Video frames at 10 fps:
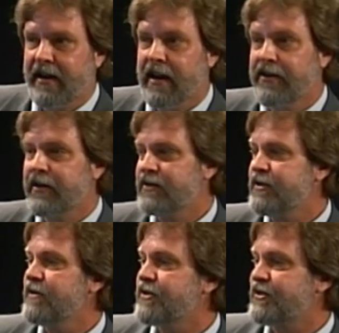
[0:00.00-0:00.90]
and you can see
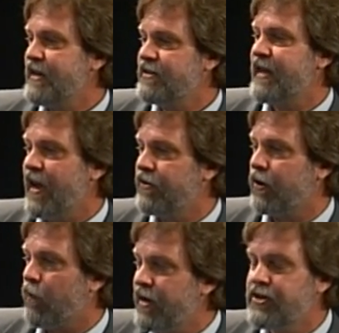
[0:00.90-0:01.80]
the states that had the
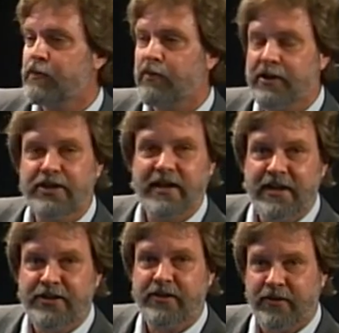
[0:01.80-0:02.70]
greatest
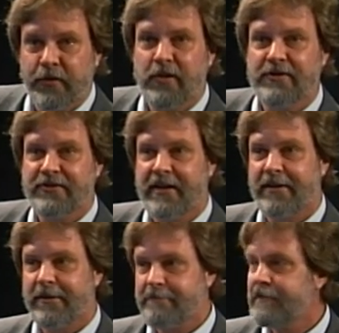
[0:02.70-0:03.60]
appreciation are the ones that
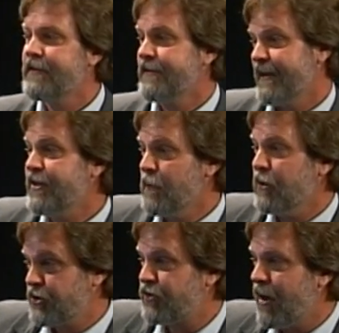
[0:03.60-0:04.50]
are in the
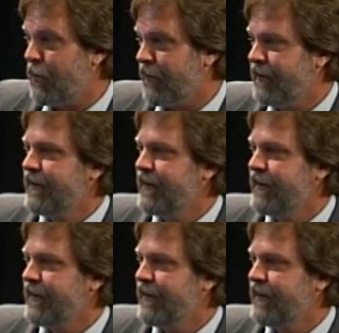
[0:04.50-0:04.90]
most trouble.